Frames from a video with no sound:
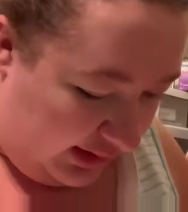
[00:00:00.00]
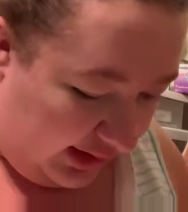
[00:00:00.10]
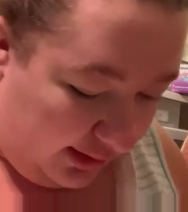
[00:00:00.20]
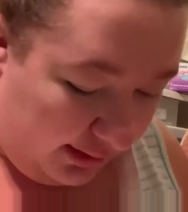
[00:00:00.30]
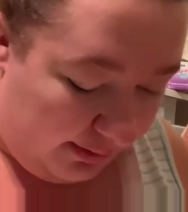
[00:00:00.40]

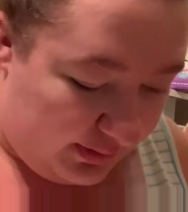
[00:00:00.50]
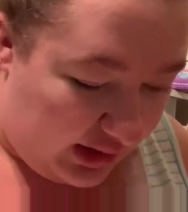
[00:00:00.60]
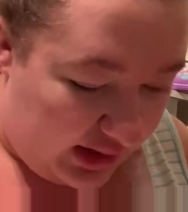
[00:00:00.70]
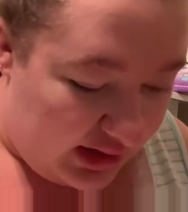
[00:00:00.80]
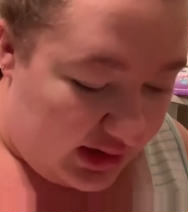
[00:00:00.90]

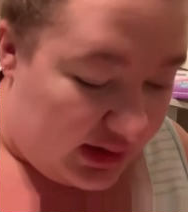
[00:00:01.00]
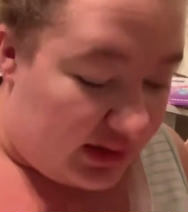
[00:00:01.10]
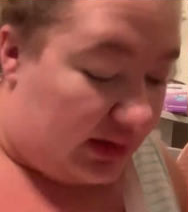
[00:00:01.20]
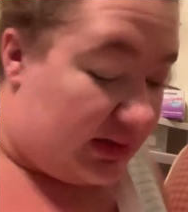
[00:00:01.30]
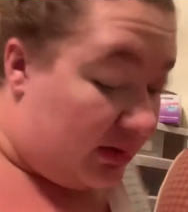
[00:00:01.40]

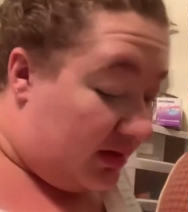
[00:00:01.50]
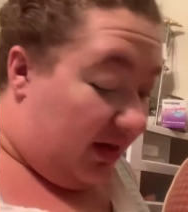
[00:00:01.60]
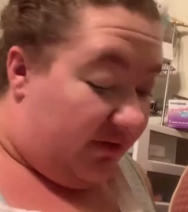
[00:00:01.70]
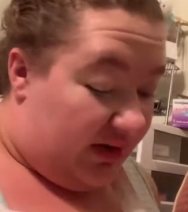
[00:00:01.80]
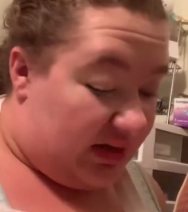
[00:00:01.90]
Now some of
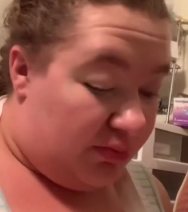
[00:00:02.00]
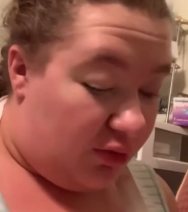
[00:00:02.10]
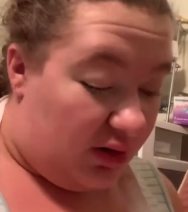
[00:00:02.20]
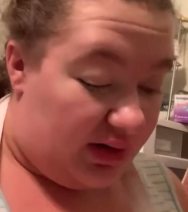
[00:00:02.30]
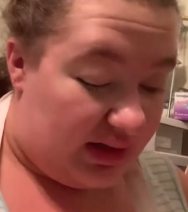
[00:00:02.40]
these Fenty
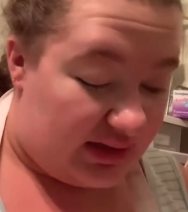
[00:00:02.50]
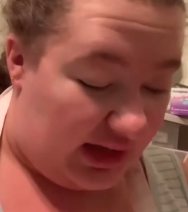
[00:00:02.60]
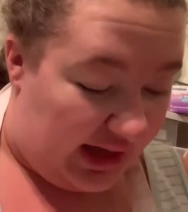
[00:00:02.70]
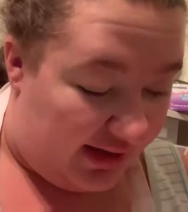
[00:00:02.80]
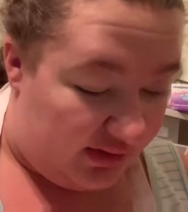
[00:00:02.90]
products I
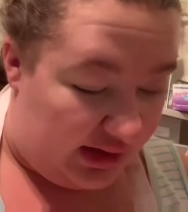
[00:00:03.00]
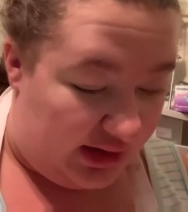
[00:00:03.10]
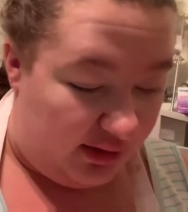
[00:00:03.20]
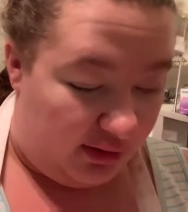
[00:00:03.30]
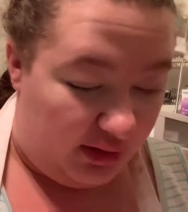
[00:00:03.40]
have in
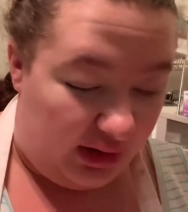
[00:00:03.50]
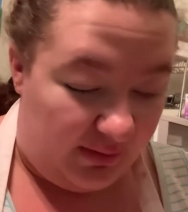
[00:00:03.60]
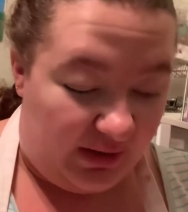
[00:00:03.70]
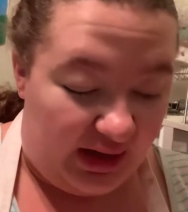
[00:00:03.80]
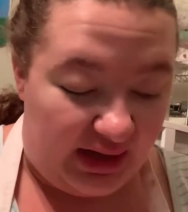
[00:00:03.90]
here I've
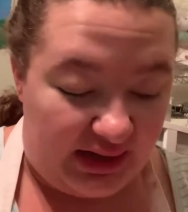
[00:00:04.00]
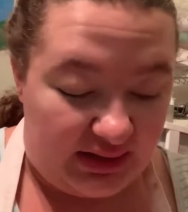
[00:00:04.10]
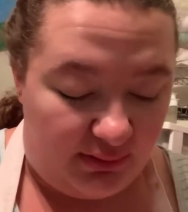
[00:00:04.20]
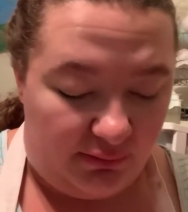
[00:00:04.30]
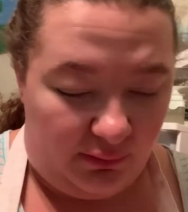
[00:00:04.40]

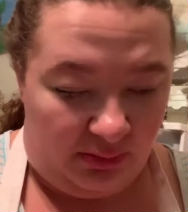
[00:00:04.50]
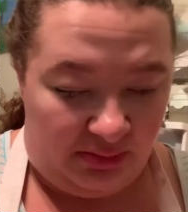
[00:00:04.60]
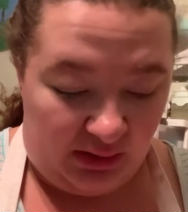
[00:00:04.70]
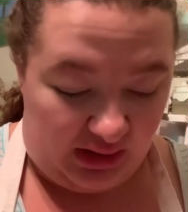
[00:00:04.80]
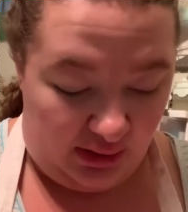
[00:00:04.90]
had for
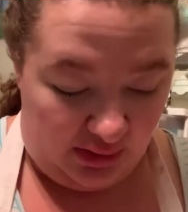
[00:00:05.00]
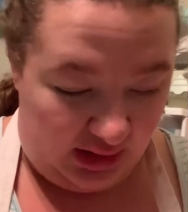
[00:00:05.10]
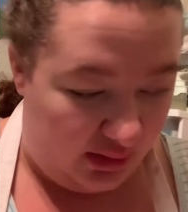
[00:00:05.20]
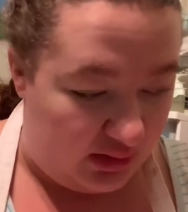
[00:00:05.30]
about a year now,